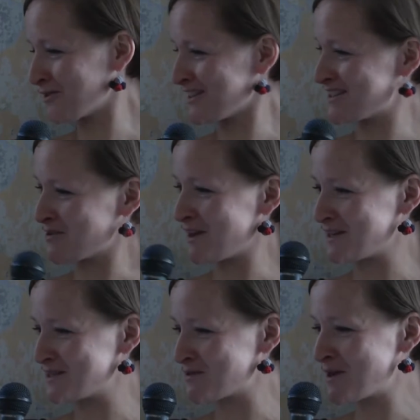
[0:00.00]
and he's quite
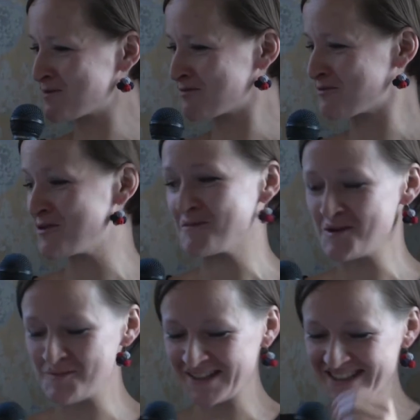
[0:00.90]
a performer,
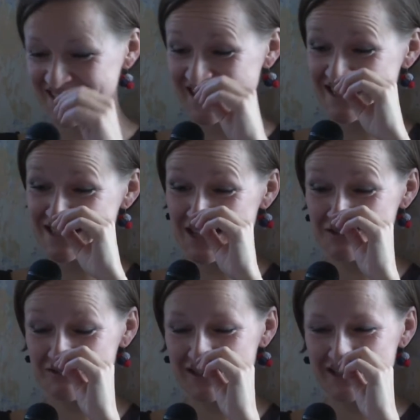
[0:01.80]
but he's
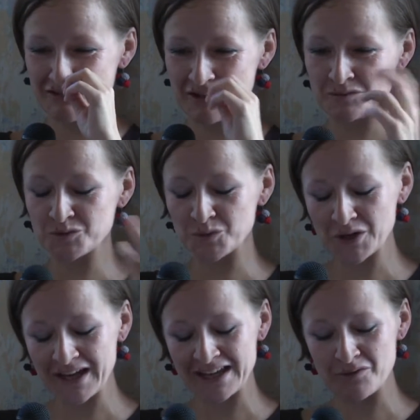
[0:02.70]
done really incredible
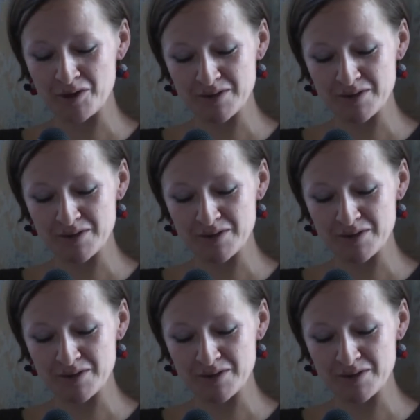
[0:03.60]
work anyway.